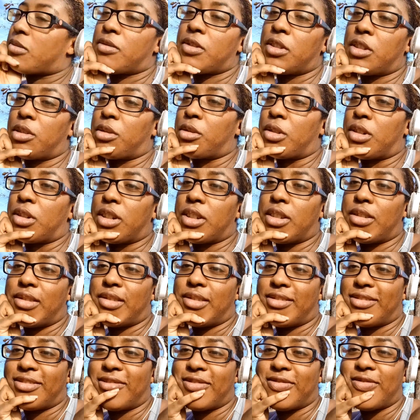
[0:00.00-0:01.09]
I'm feeling great.
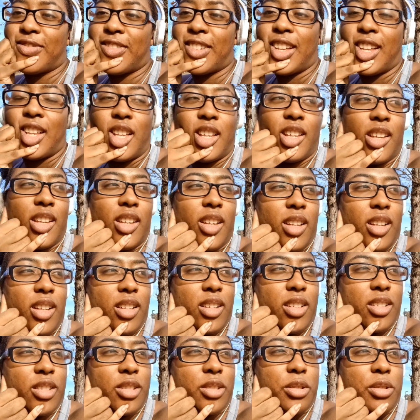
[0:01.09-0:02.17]

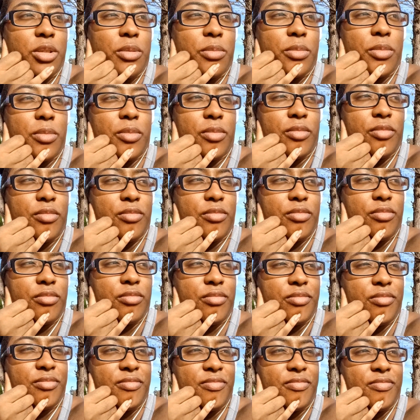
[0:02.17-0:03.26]
Um,
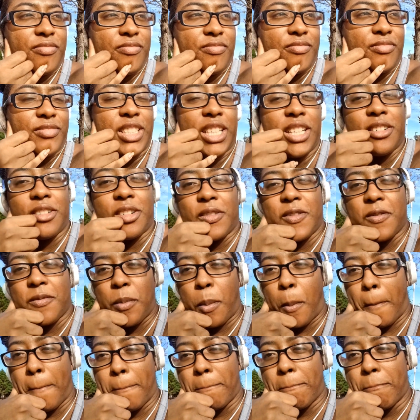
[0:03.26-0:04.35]
yeah.
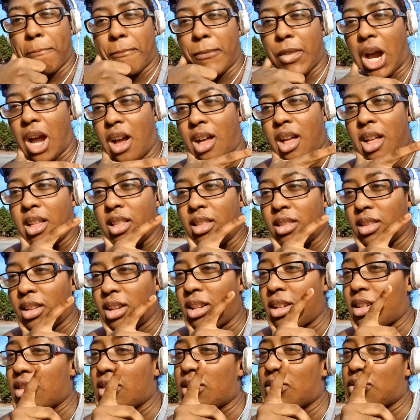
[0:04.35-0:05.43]

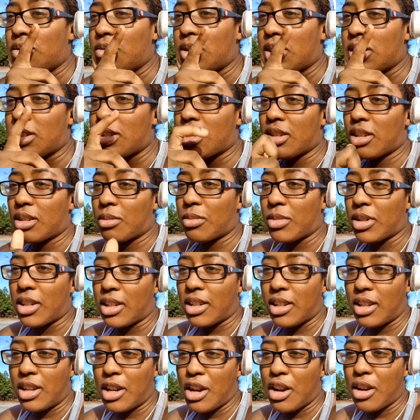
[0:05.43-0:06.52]
Thank you all for watching
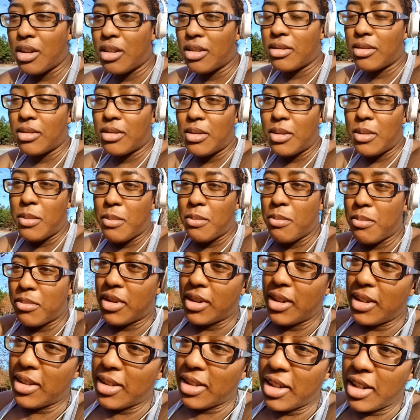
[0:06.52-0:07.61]
me.
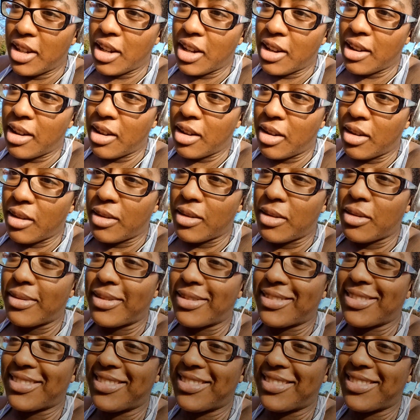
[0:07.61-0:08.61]
Peace out.